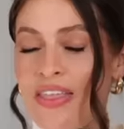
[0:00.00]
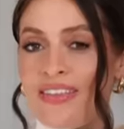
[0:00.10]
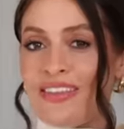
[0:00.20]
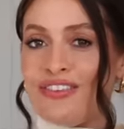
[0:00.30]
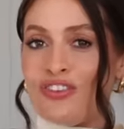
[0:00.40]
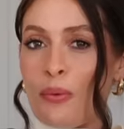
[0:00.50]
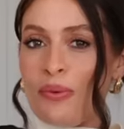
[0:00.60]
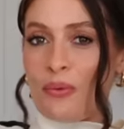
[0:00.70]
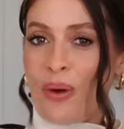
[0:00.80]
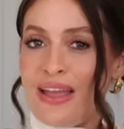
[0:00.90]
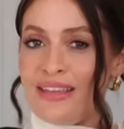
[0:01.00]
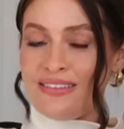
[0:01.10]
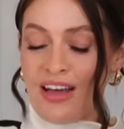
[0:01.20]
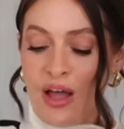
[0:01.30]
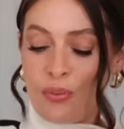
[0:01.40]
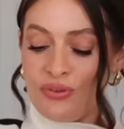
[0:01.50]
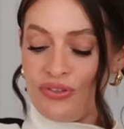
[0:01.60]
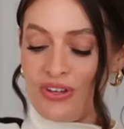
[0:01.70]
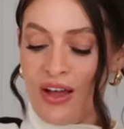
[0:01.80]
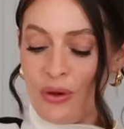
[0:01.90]
I think there's so many ways that I will
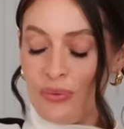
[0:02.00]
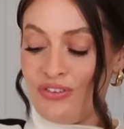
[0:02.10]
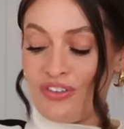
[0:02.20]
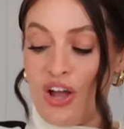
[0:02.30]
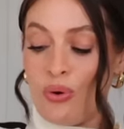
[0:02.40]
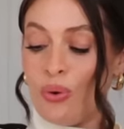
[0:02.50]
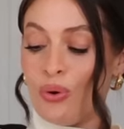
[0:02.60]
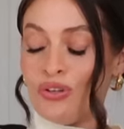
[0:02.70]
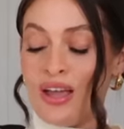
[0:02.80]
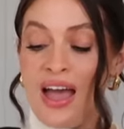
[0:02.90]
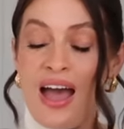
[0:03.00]
style this co-ord.